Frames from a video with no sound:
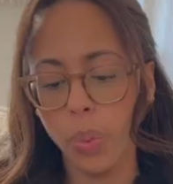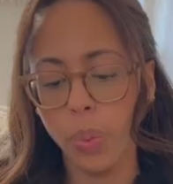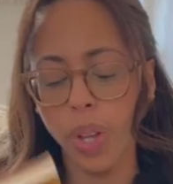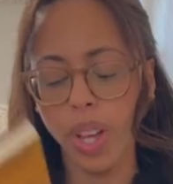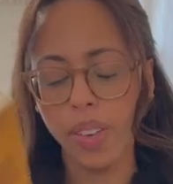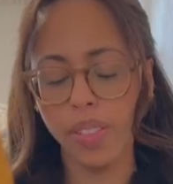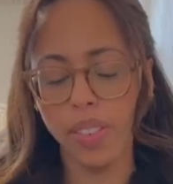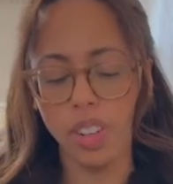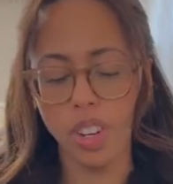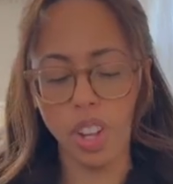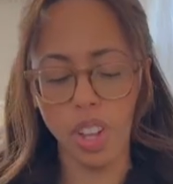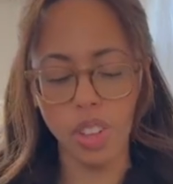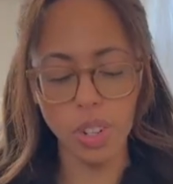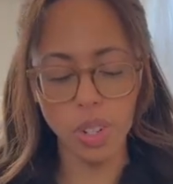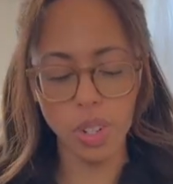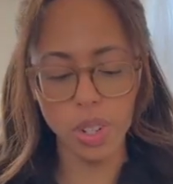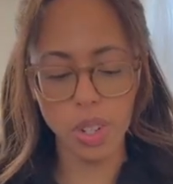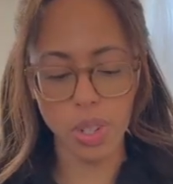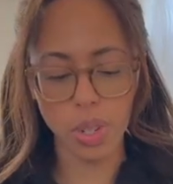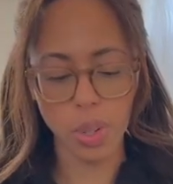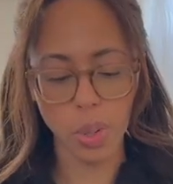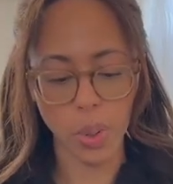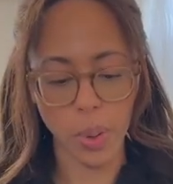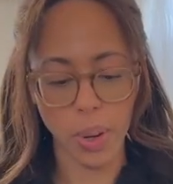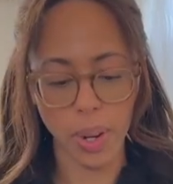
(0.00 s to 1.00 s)
we have another
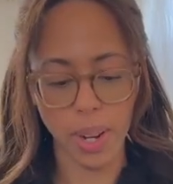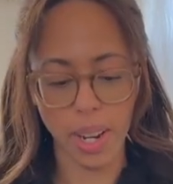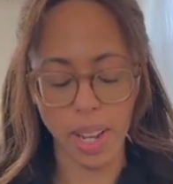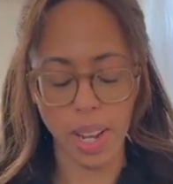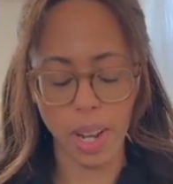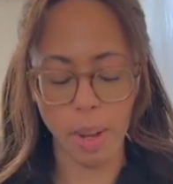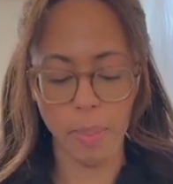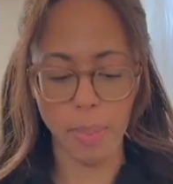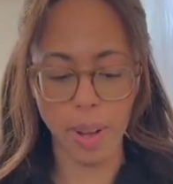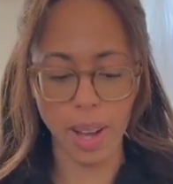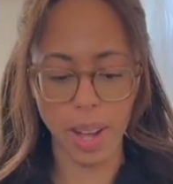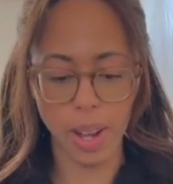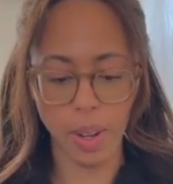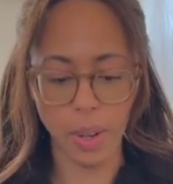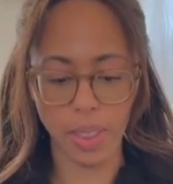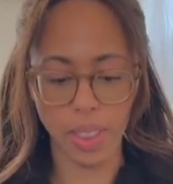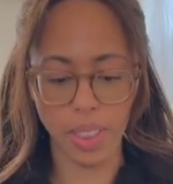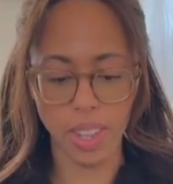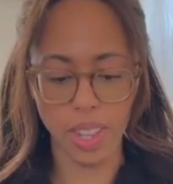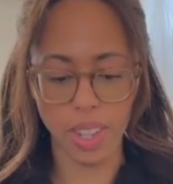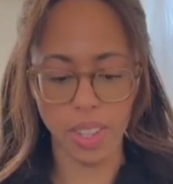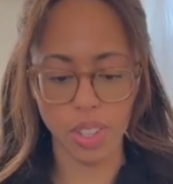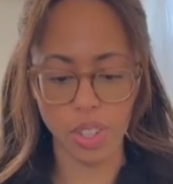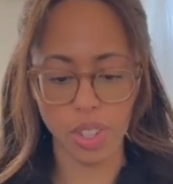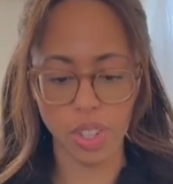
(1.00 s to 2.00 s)
story about
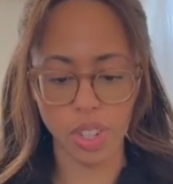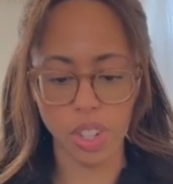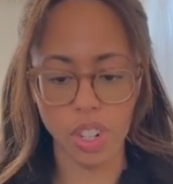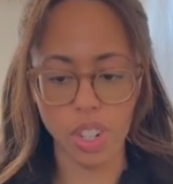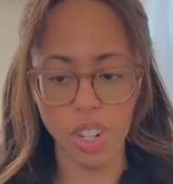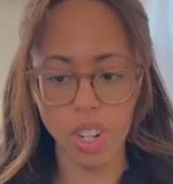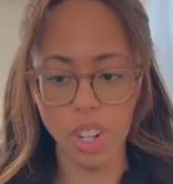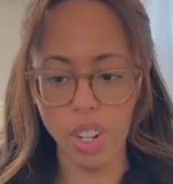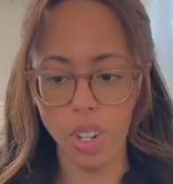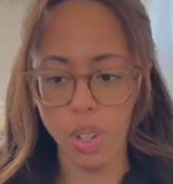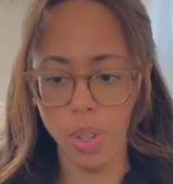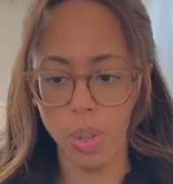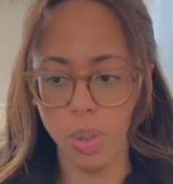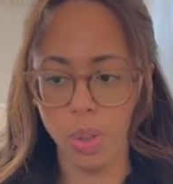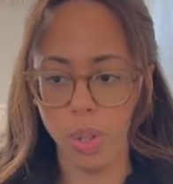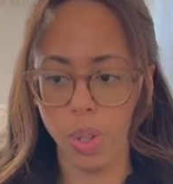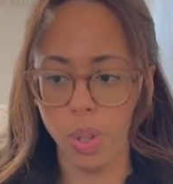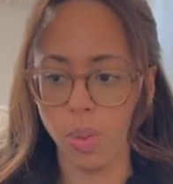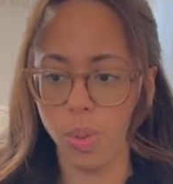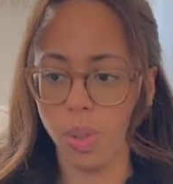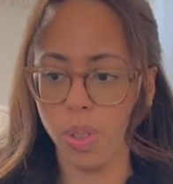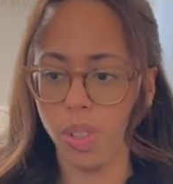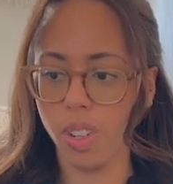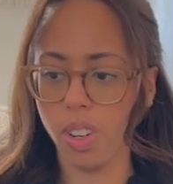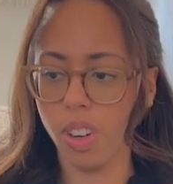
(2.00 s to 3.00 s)
this girl who
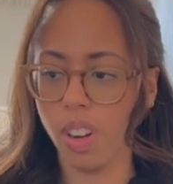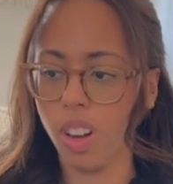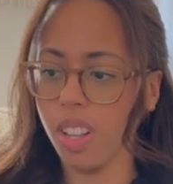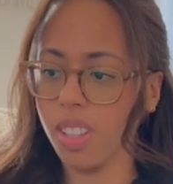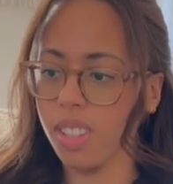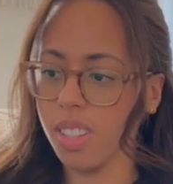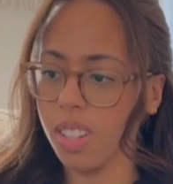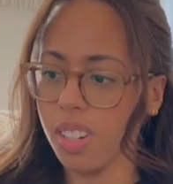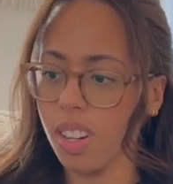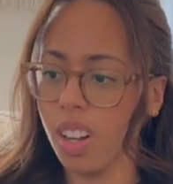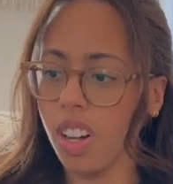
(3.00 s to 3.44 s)
goes with her aunt and